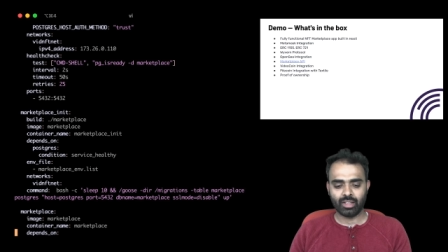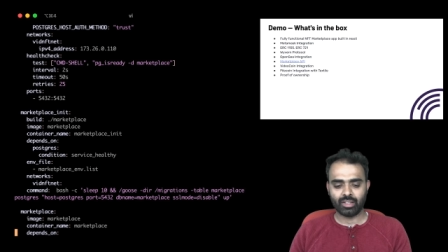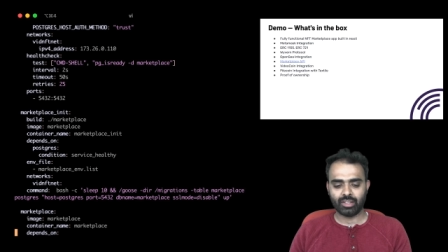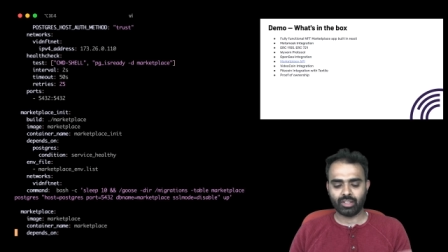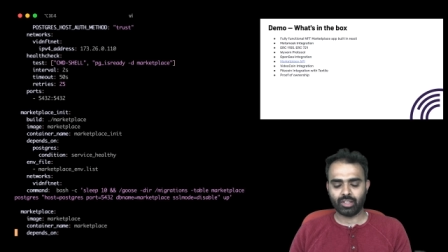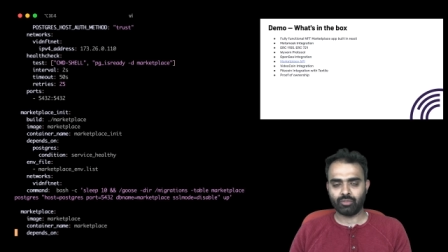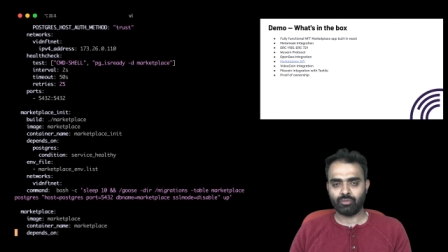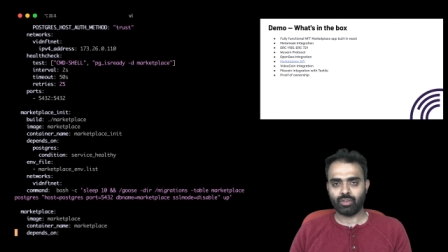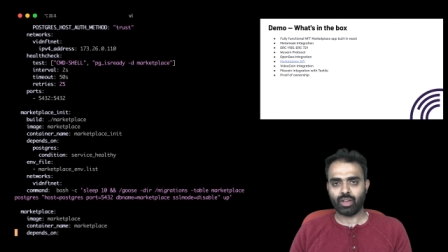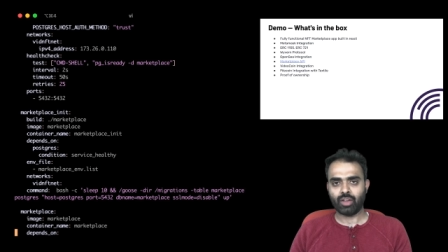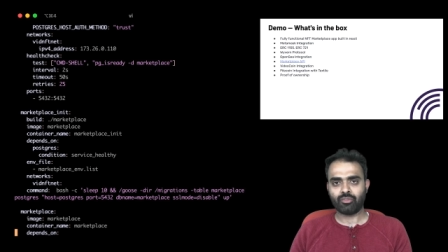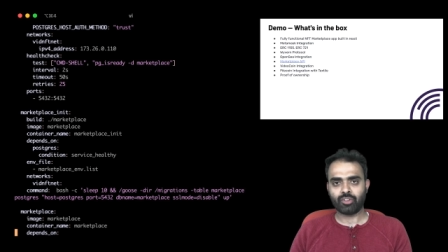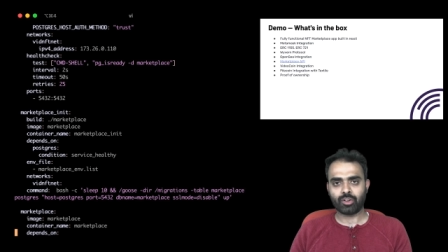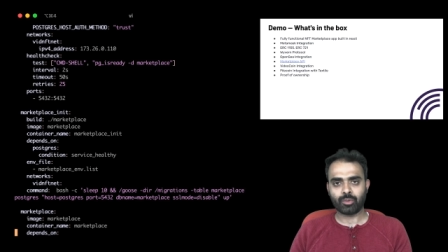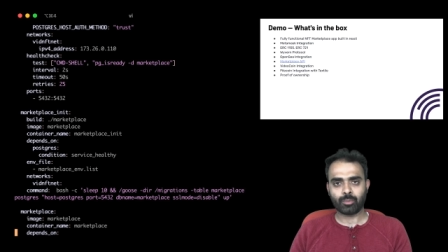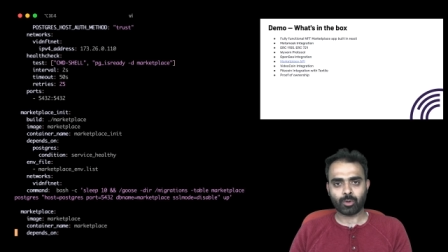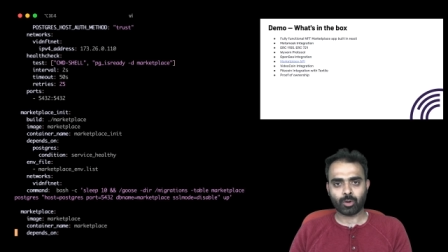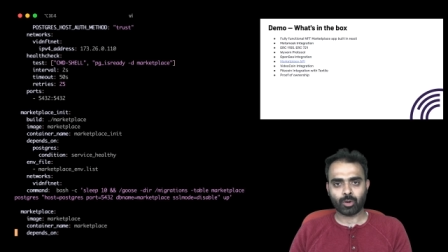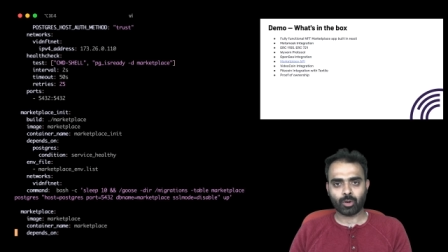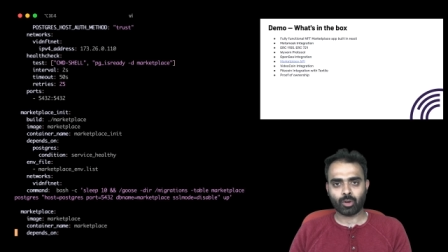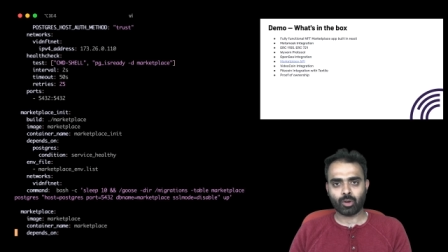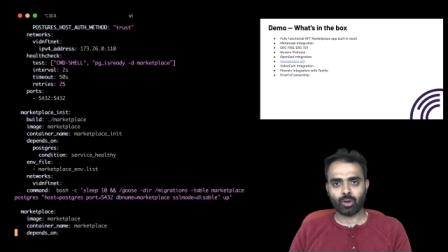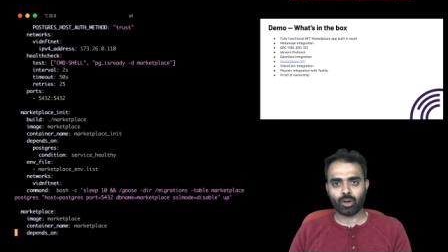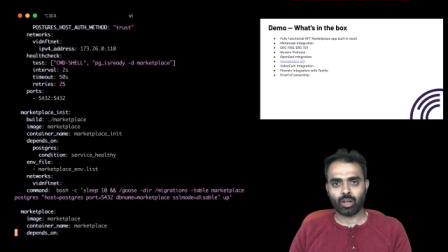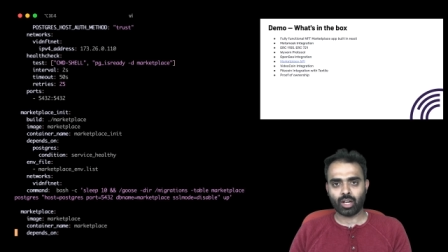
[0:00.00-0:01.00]
the Wyvern
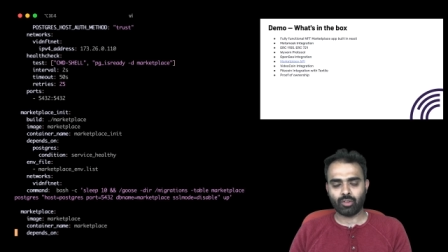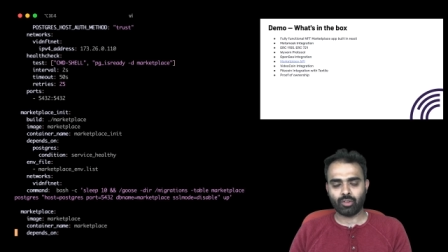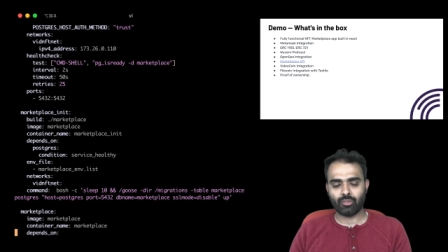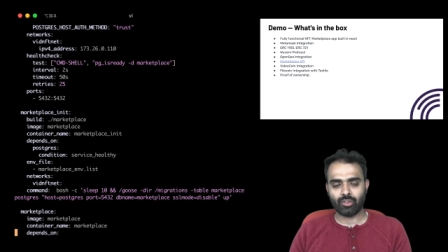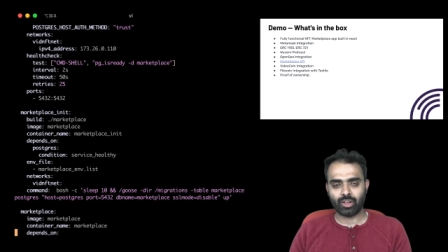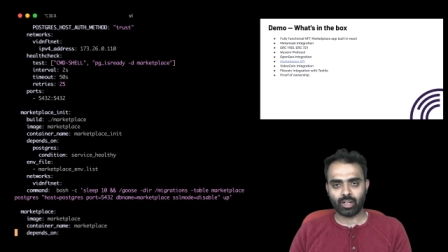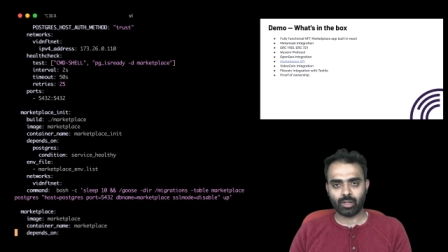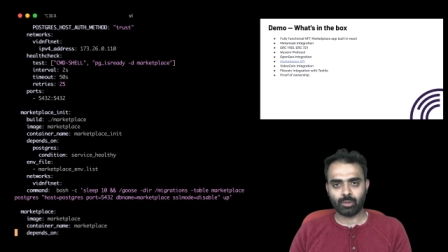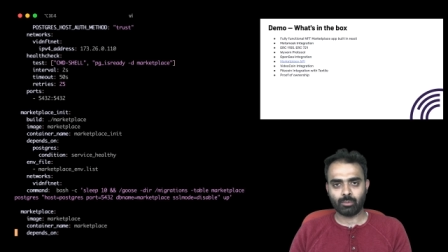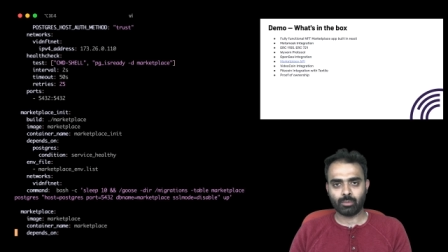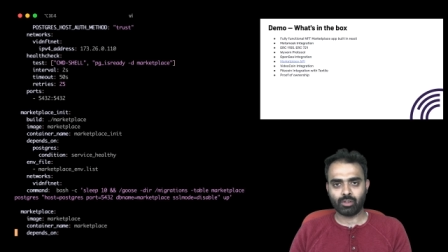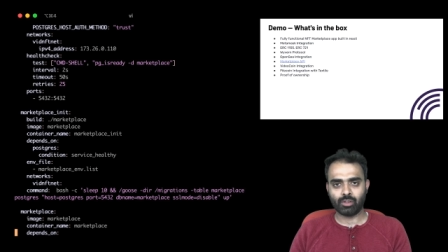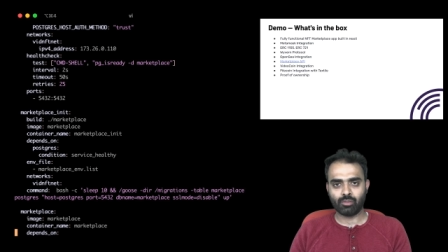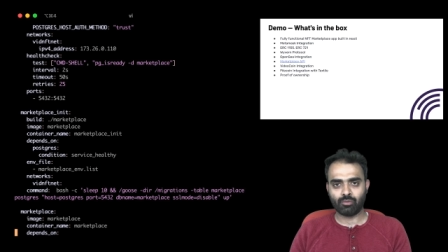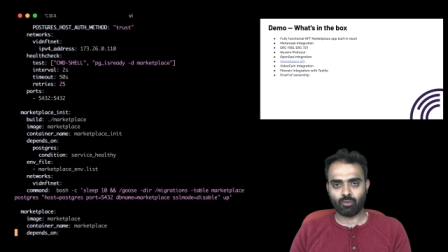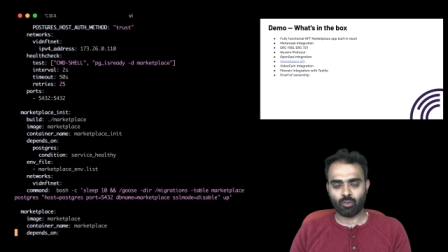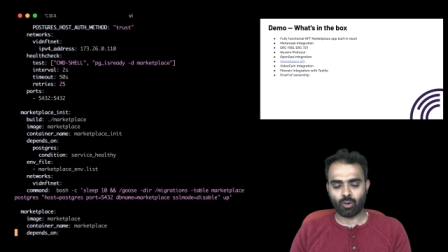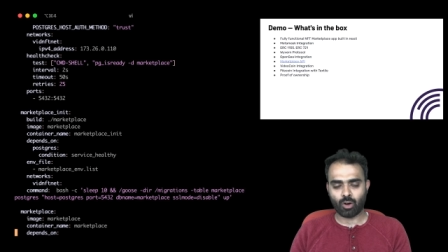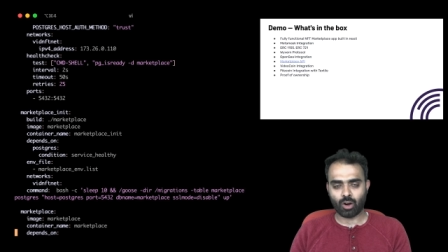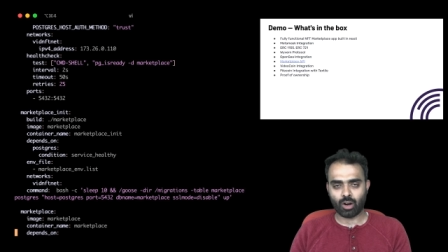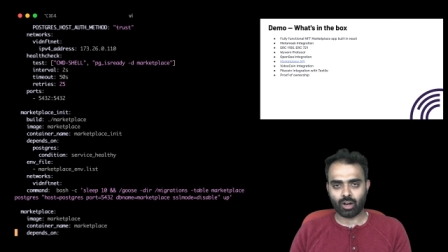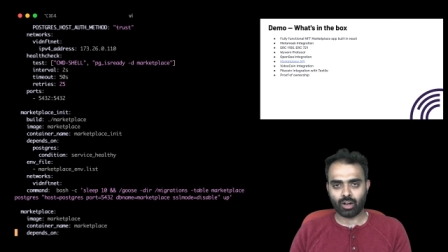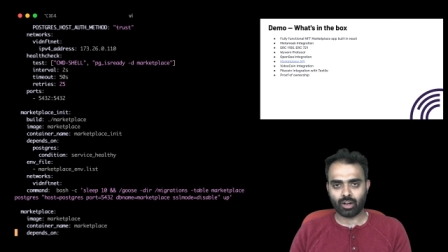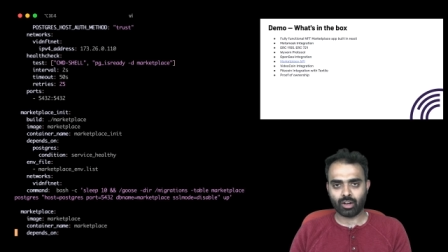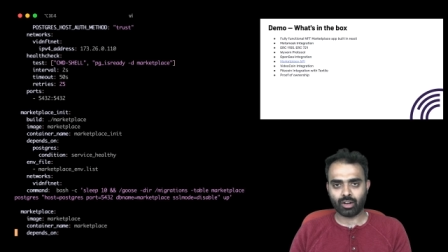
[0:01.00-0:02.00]
protocol available
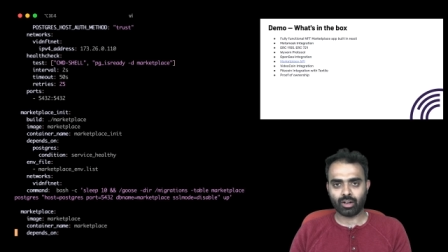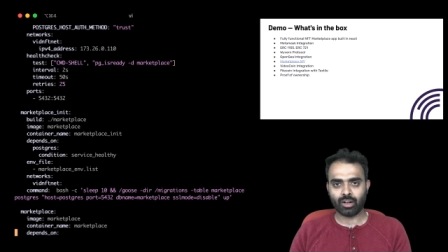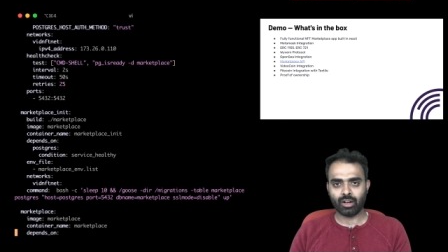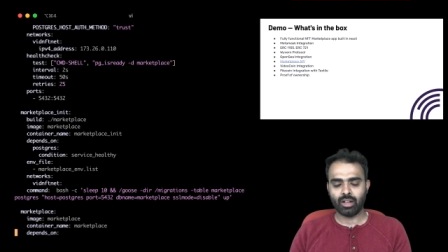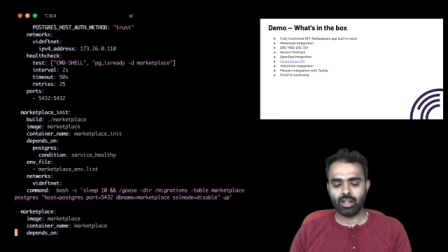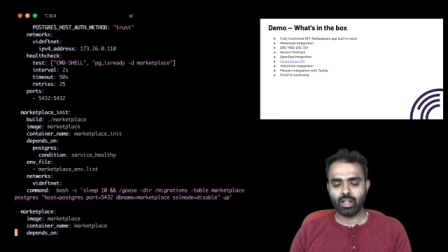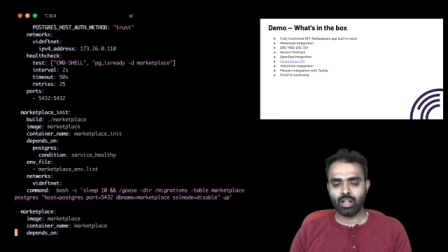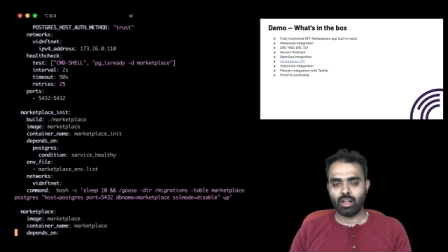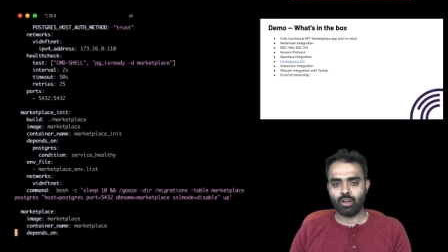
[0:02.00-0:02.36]
for